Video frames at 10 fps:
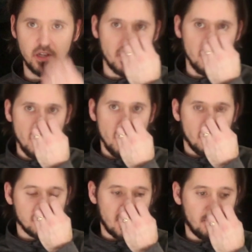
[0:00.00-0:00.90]
So I
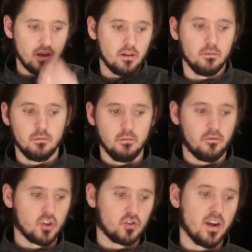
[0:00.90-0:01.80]
was getting a bit
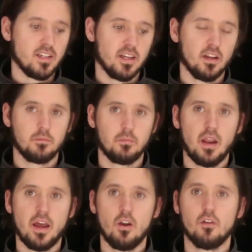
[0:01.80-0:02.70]
frustrated. I
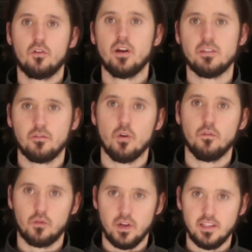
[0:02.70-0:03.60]
play a lot of Creative
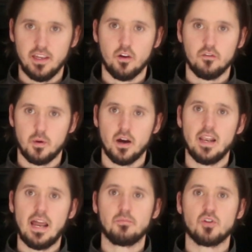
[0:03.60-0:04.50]
Golf 3D off
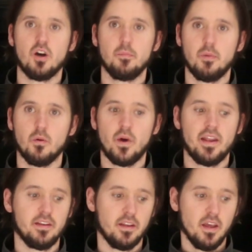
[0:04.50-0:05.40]
my laptop, but
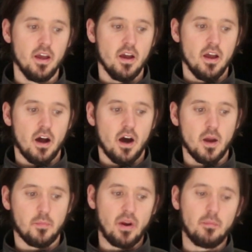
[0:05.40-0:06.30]
when
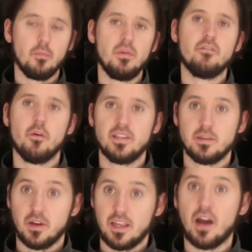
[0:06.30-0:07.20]
I bring my Mevo
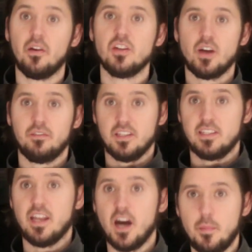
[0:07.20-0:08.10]
into my garage, I have to
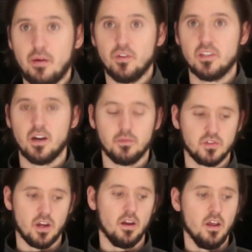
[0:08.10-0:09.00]
set it up every time.
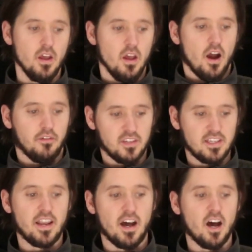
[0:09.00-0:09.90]
So I have to
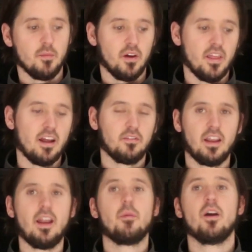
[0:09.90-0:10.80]
set it up, I then have
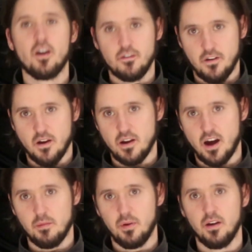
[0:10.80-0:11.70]
to connect my iPhone
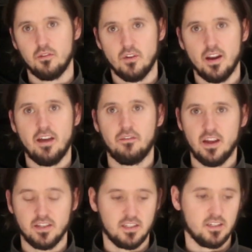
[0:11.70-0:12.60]
up, run
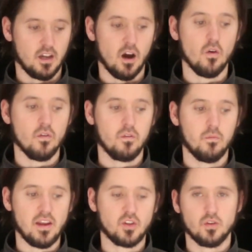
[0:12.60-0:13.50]
FS
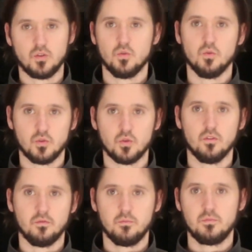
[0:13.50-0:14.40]
Golf, make sure it's all
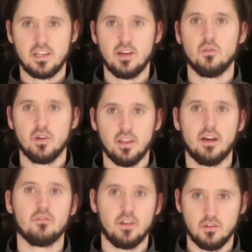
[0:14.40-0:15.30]
sort of tilt and
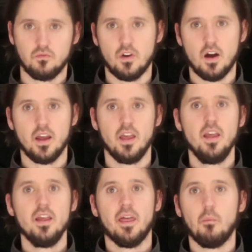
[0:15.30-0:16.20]
that is right.
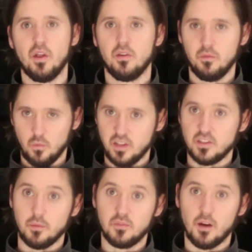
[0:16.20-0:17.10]
Then
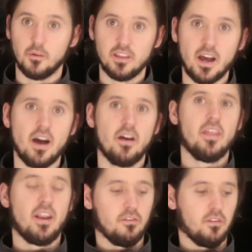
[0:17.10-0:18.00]
once I'm done with that,
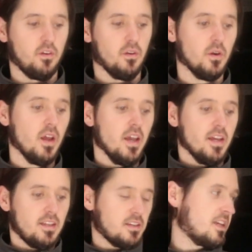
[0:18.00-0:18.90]
I then have to
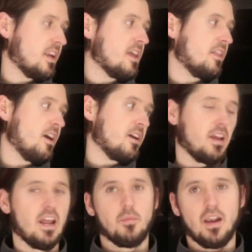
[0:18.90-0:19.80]
disconnect
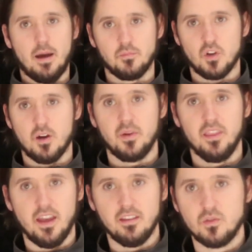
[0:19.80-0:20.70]
that, connect my laptop,
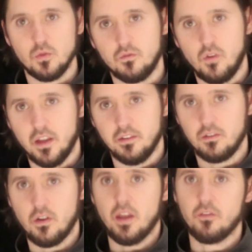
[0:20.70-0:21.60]
and then sort of run
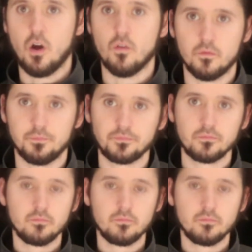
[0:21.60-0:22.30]
Creative Golf.